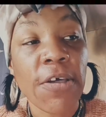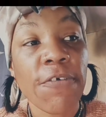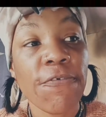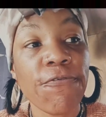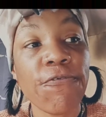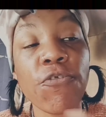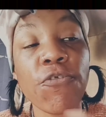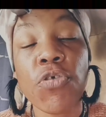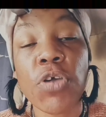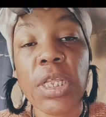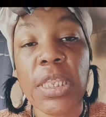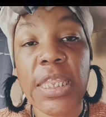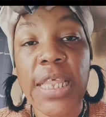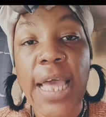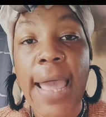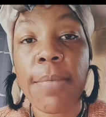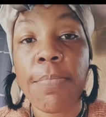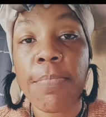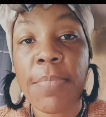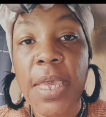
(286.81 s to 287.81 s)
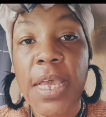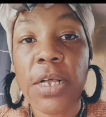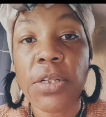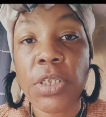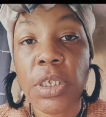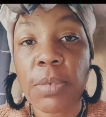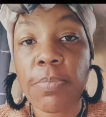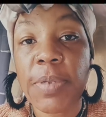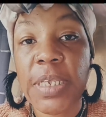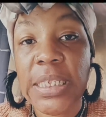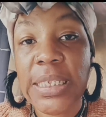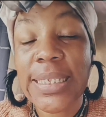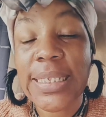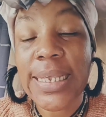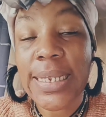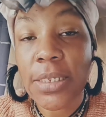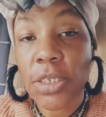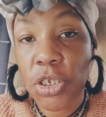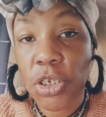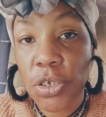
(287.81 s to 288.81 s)
for that mail to be
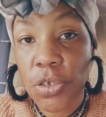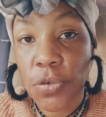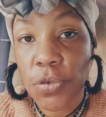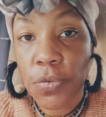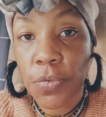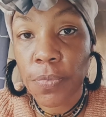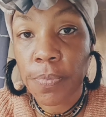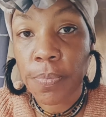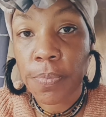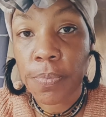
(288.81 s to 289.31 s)
sent to you.